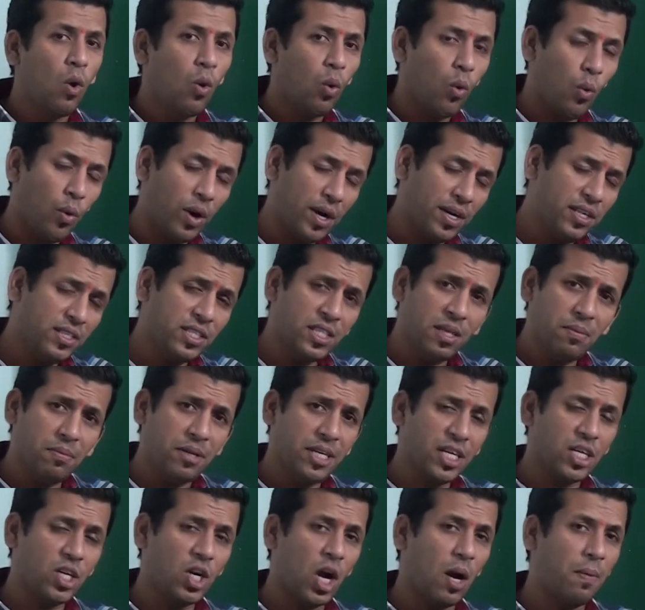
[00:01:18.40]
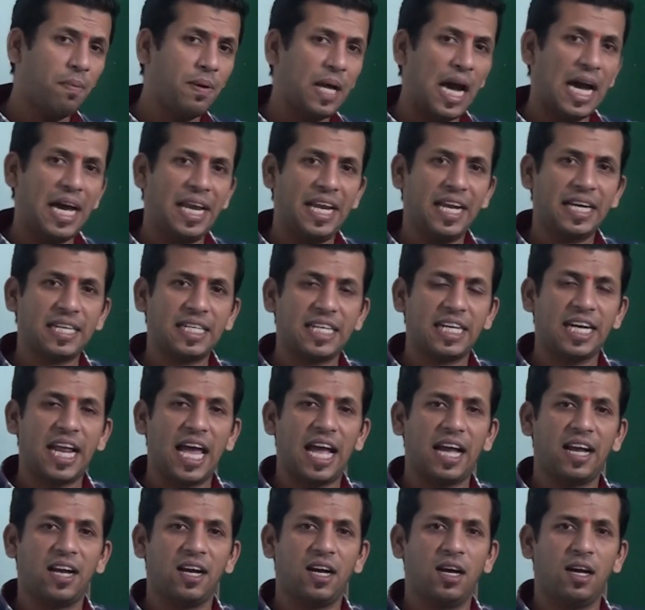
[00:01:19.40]
What is the meaning of directed
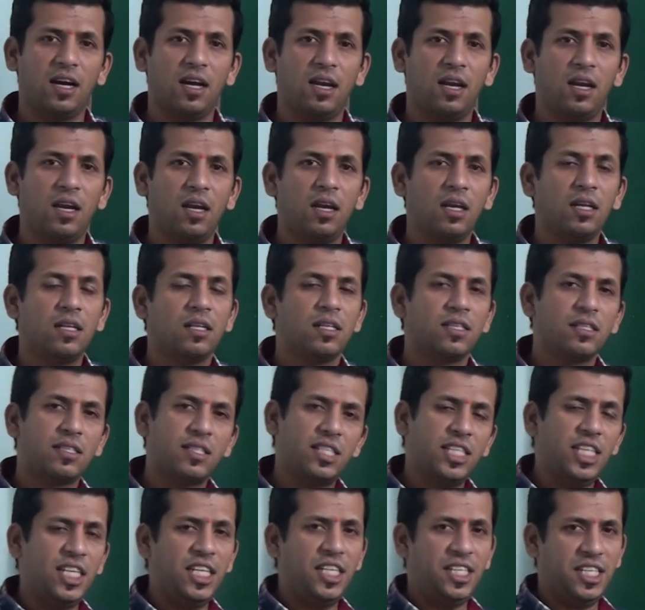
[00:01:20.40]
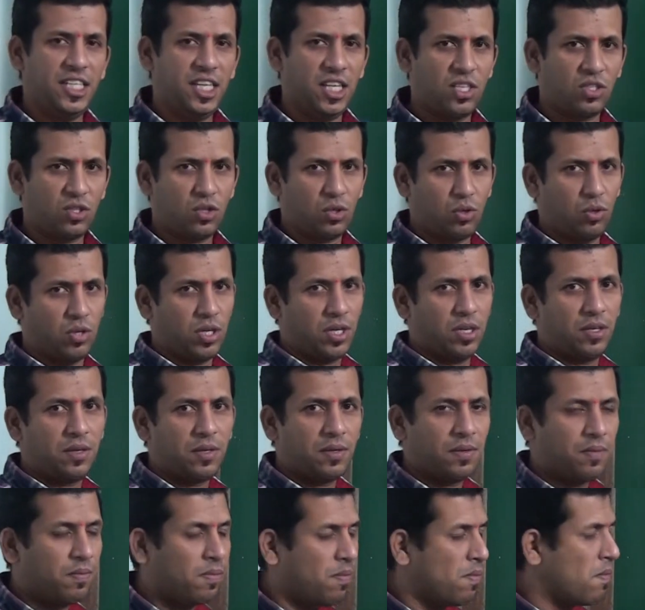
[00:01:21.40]
angle? See, dear student,
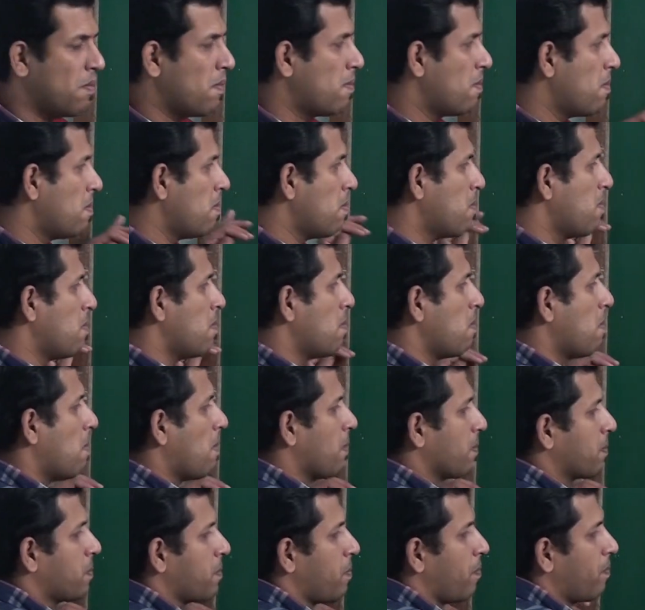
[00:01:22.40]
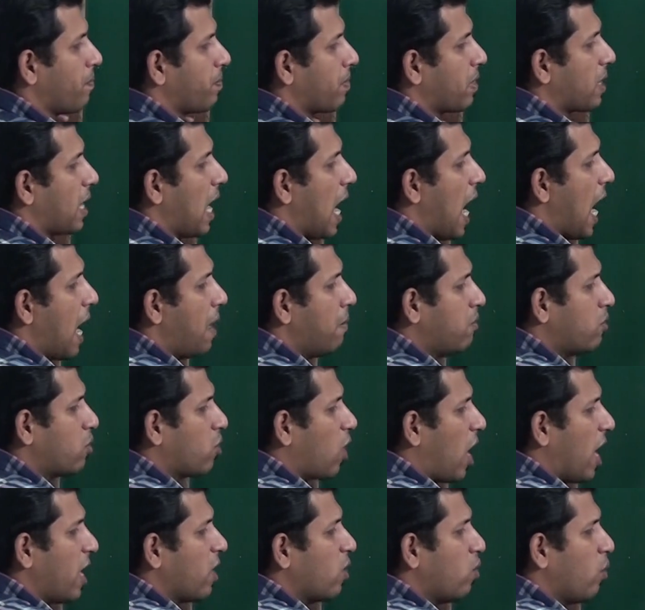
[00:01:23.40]
I am
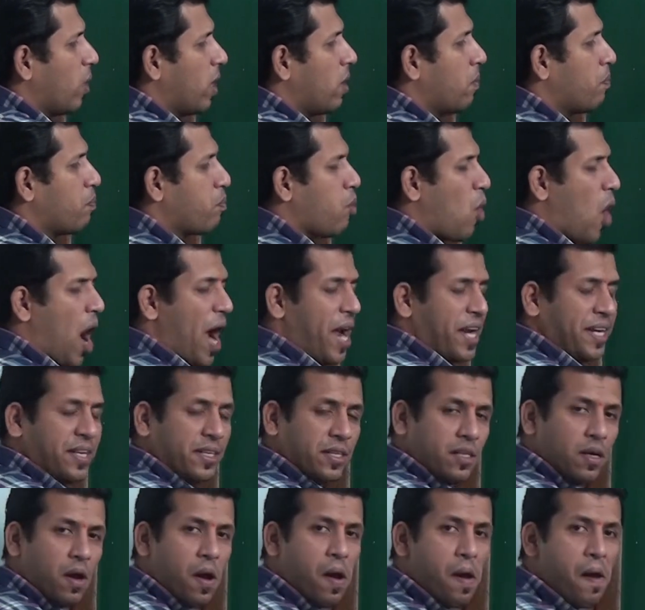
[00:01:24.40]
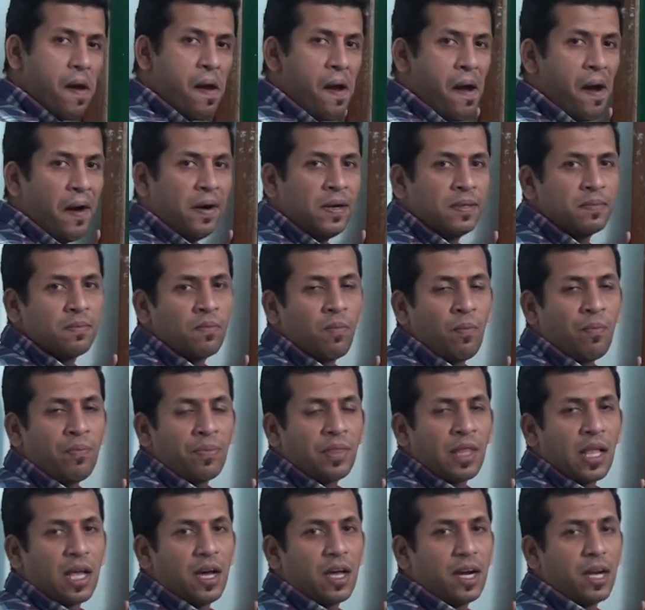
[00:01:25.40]
drawing one point.
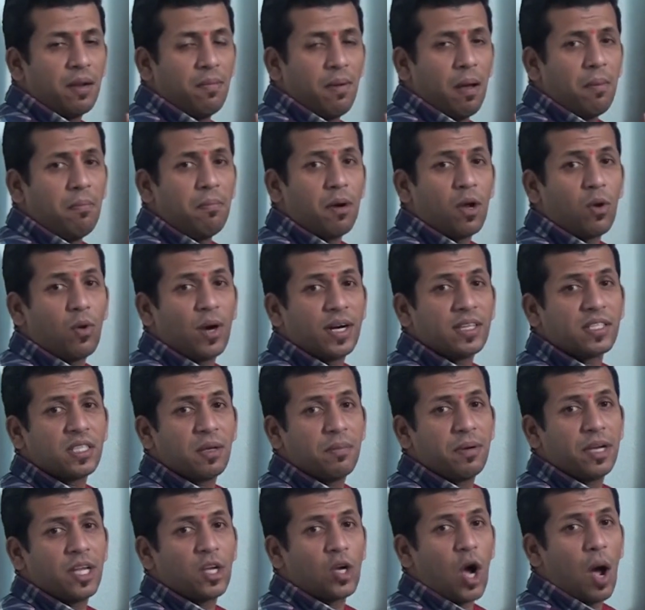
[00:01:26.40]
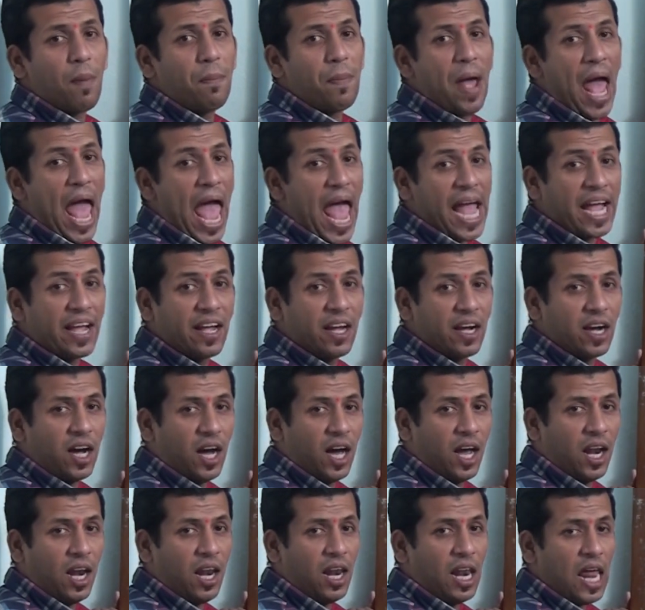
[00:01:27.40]
Remember what is the meaning of
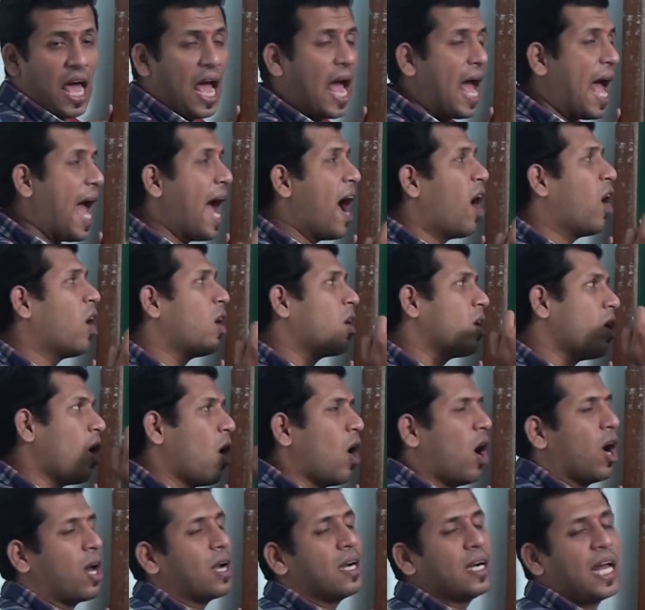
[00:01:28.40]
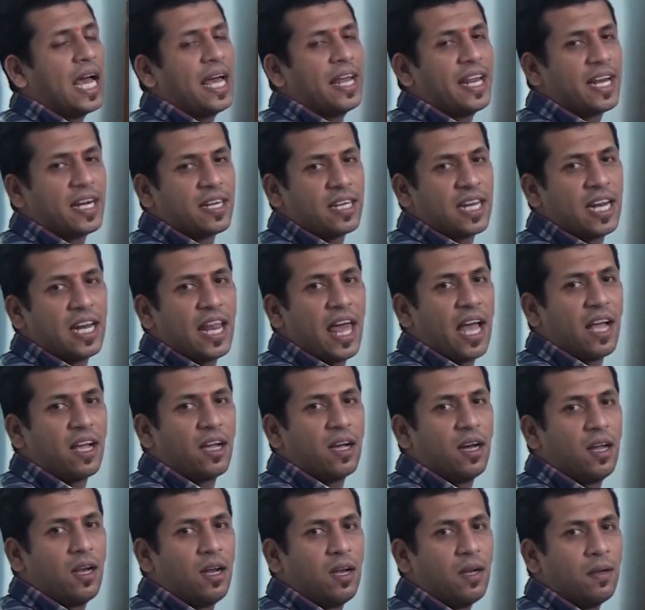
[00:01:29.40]
angle or directed
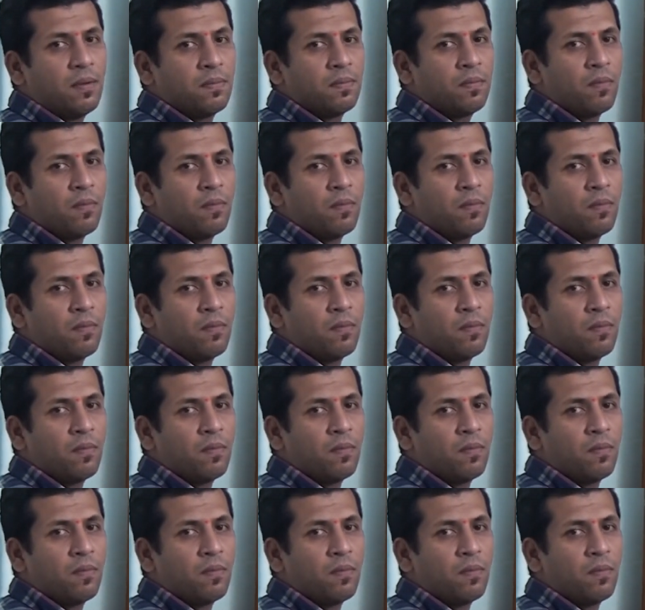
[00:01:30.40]
angle?